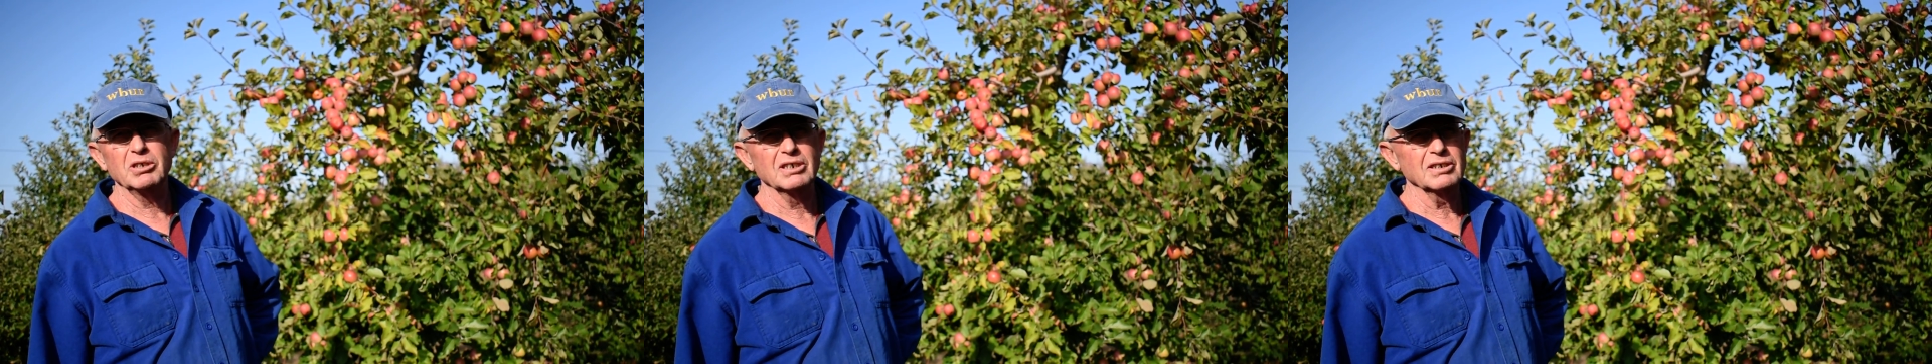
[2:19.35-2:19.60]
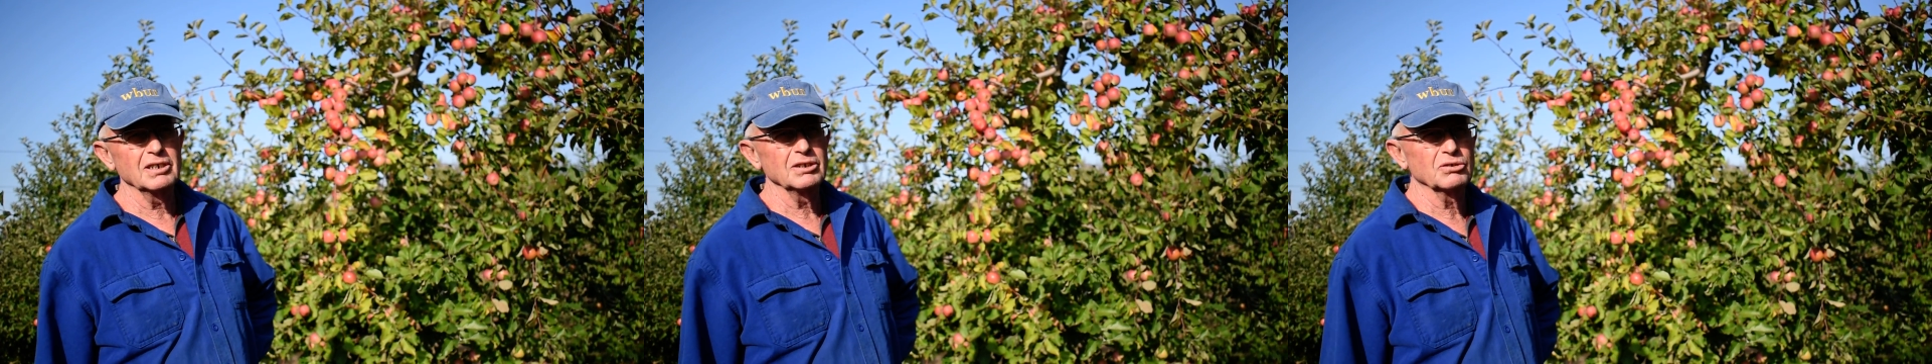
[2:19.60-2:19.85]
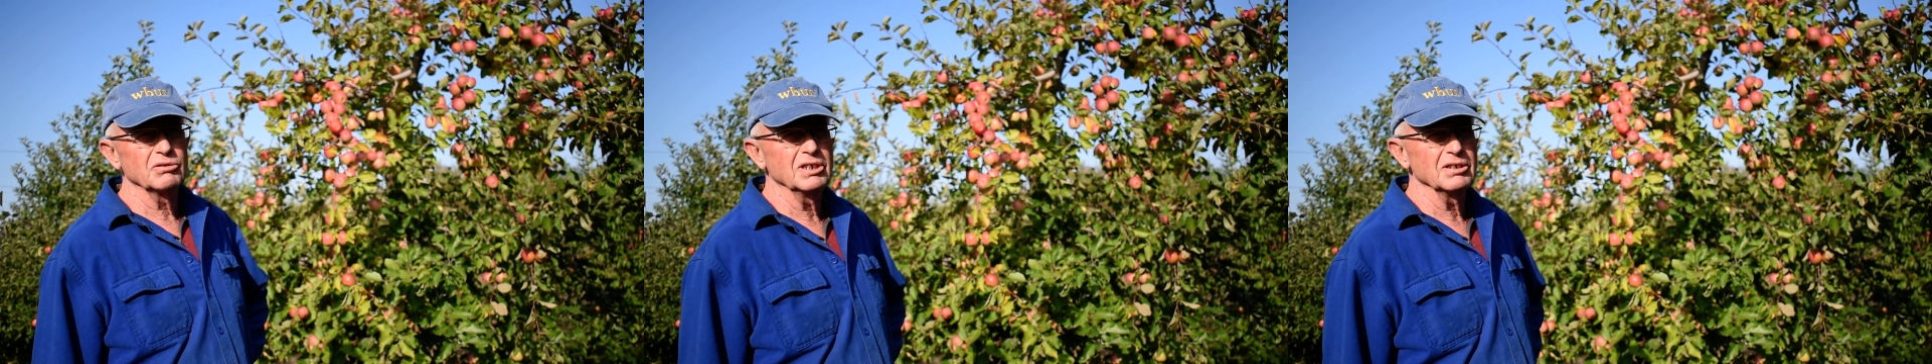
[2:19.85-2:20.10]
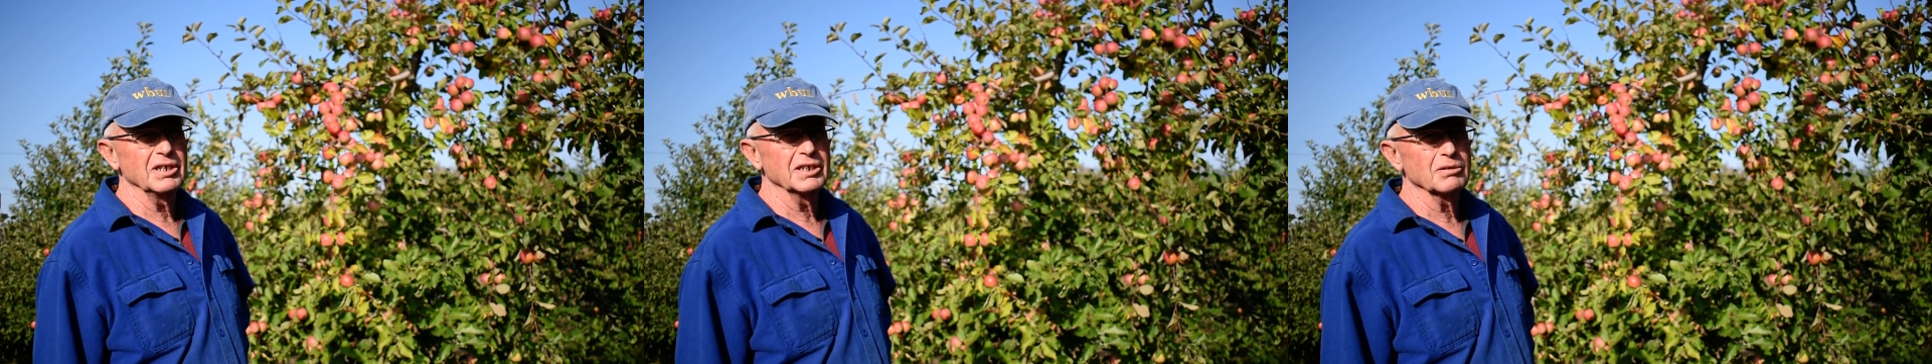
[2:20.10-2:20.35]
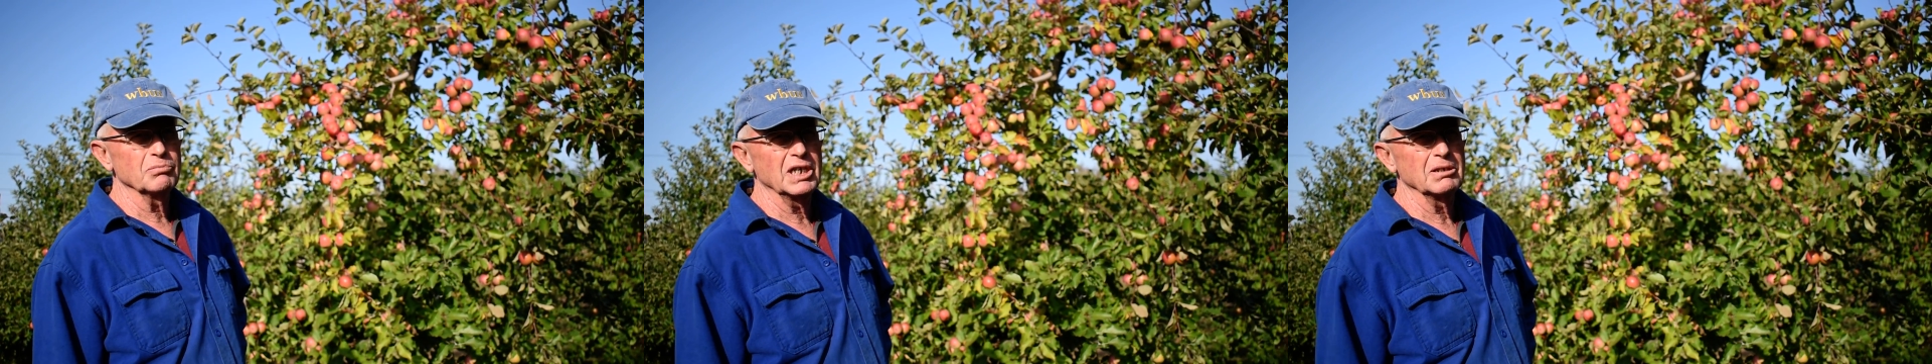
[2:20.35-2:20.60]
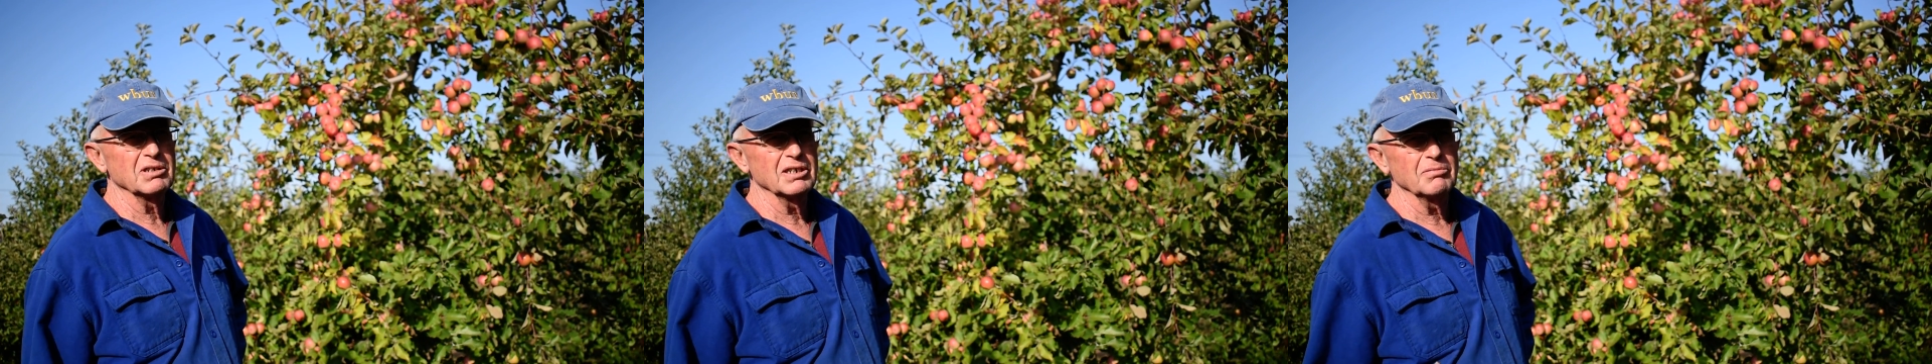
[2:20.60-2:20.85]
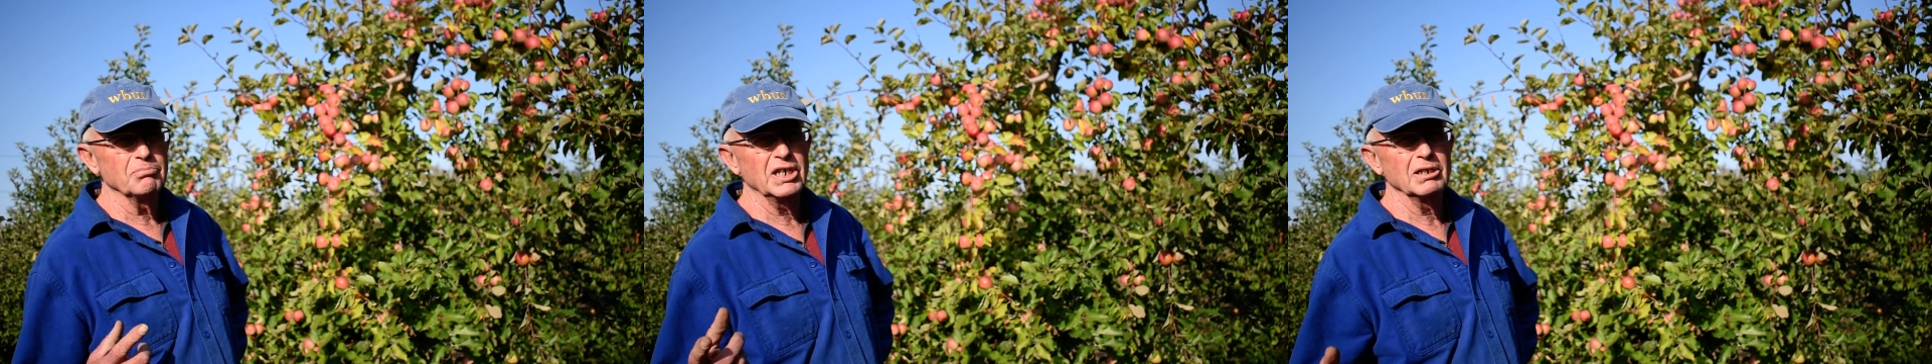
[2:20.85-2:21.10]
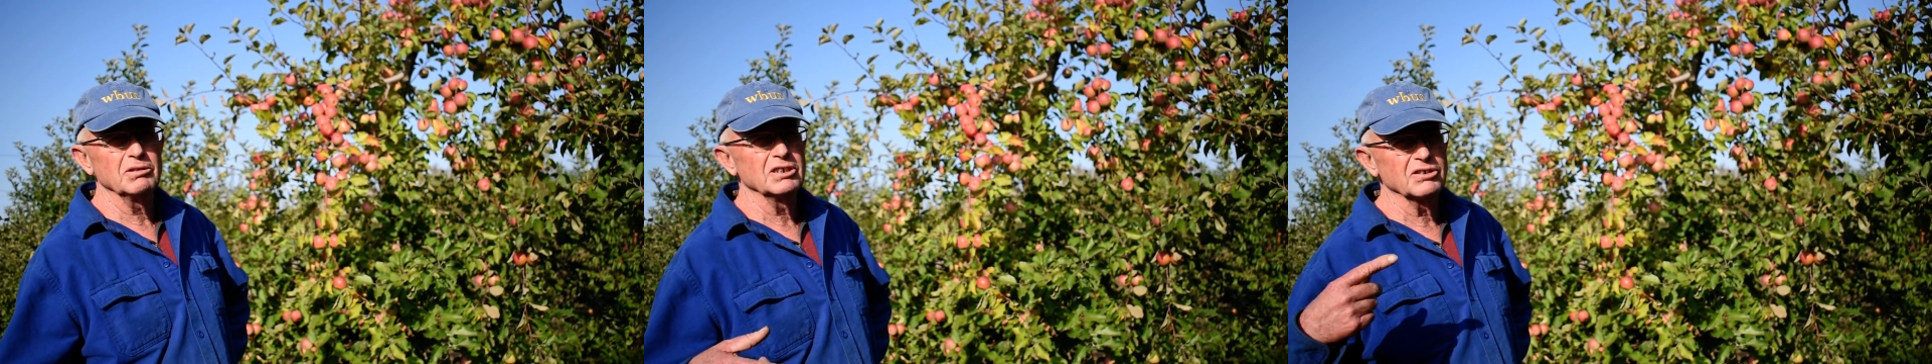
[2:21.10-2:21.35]
You got to treat it like a baby.
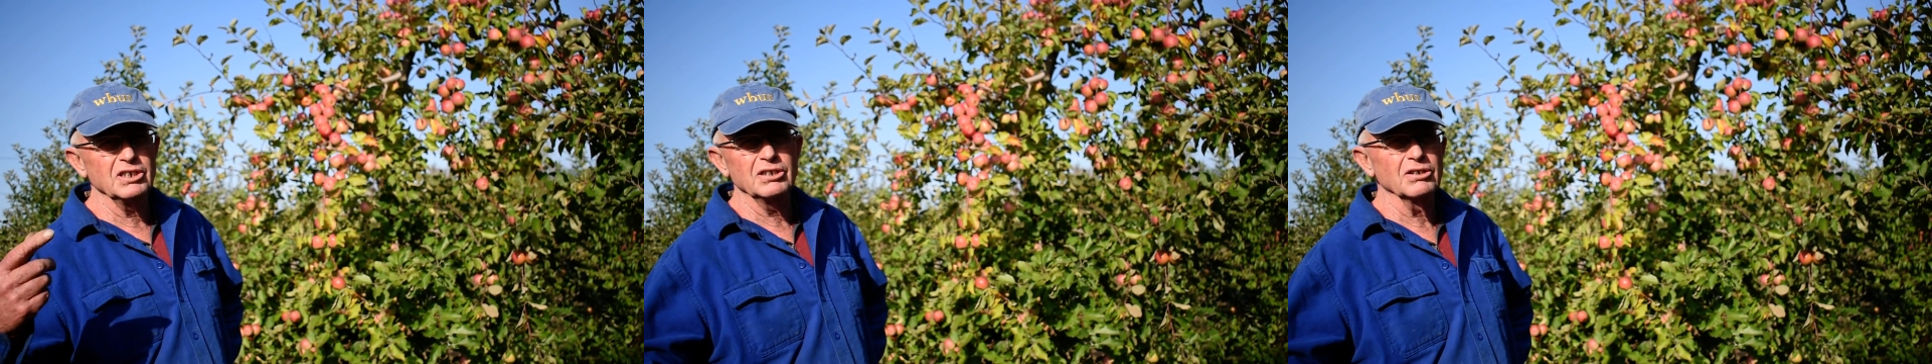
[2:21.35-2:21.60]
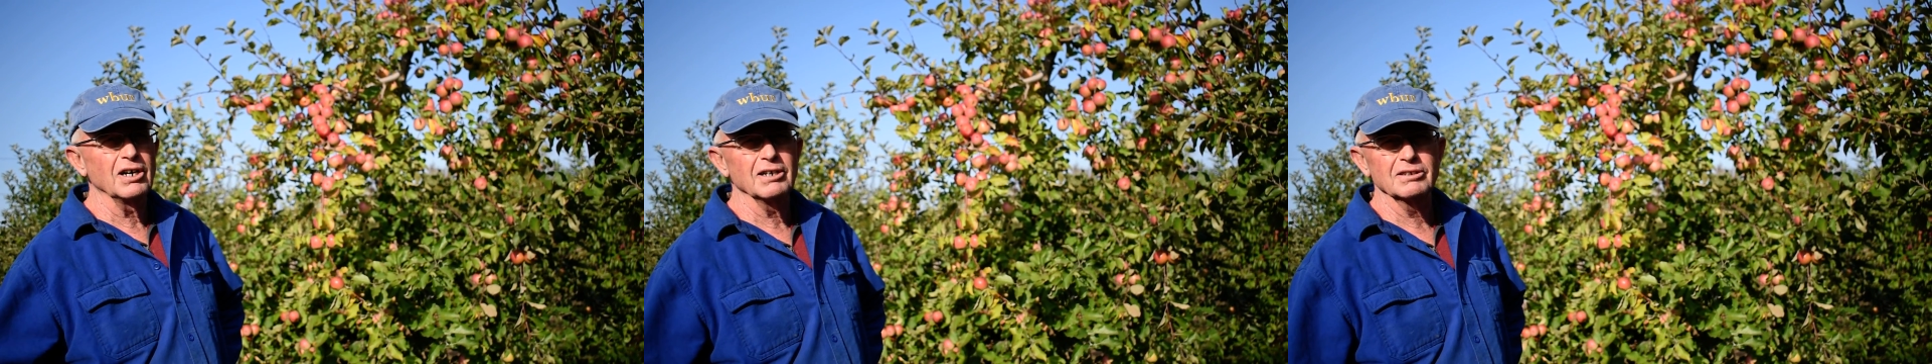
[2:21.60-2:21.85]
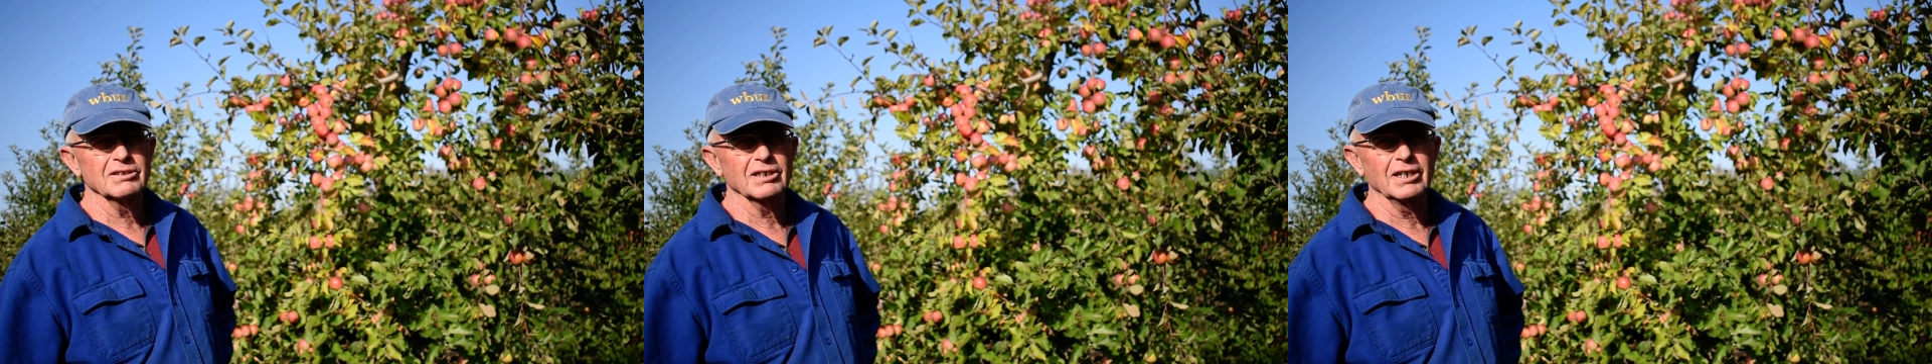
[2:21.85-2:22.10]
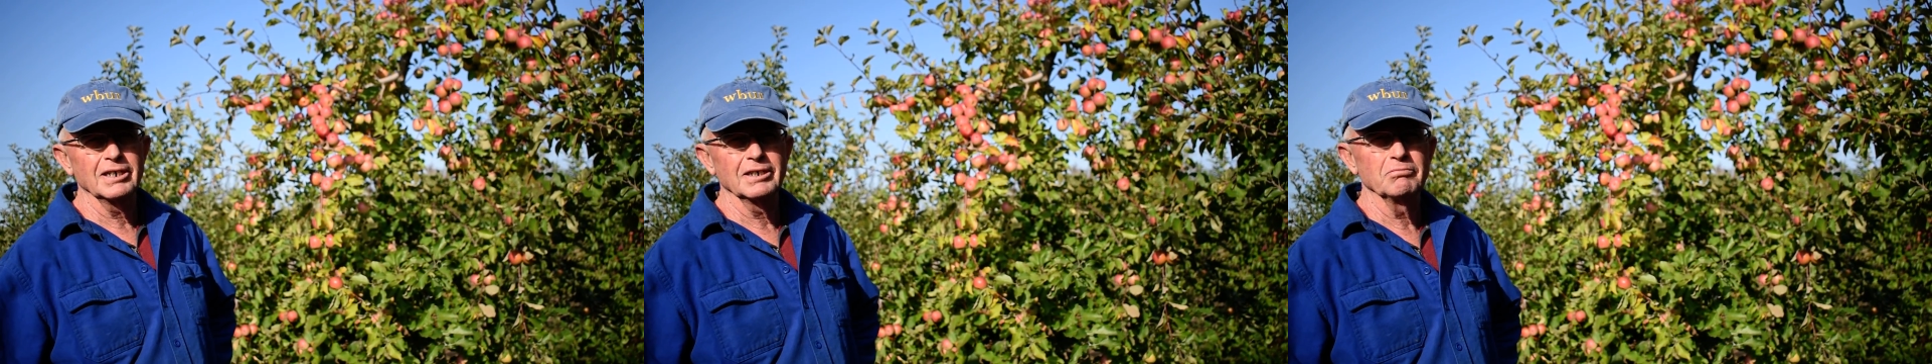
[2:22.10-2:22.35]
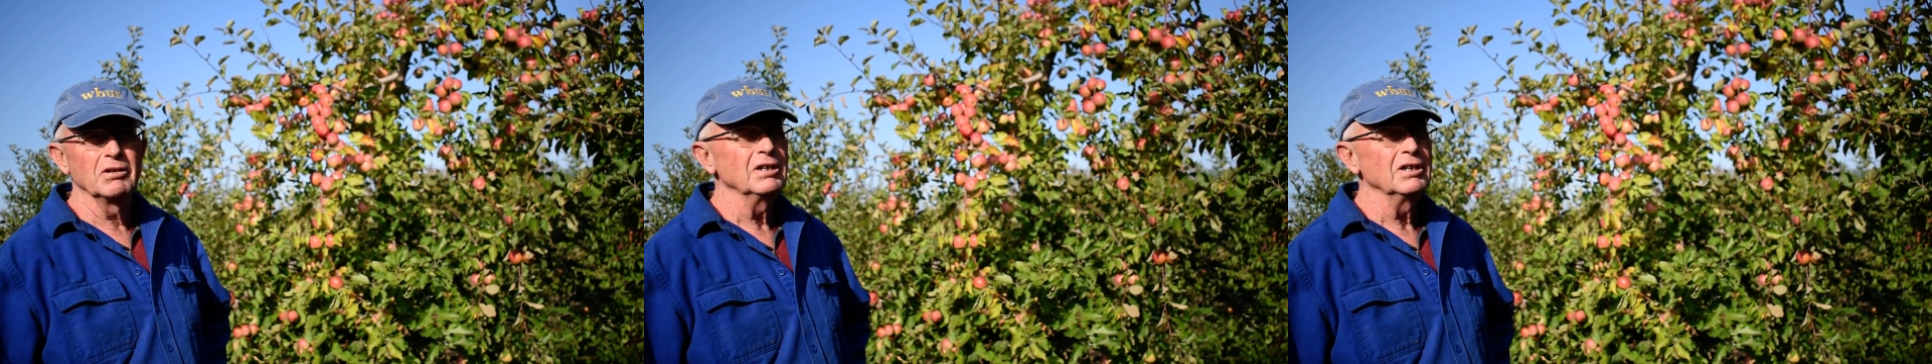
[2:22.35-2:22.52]
Babies eat all the time.